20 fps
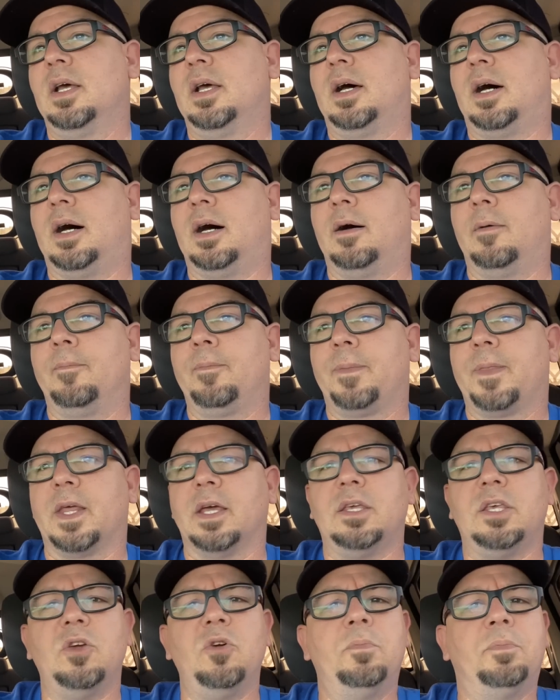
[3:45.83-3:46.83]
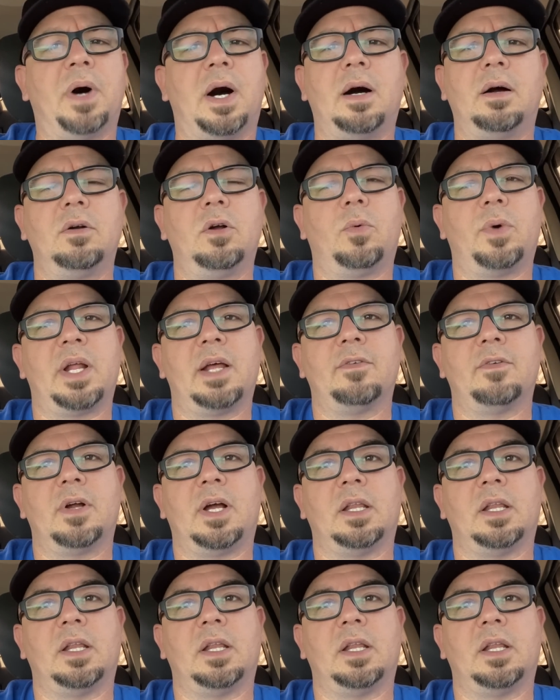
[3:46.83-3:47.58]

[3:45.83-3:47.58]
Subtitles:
the Yupong or whatever.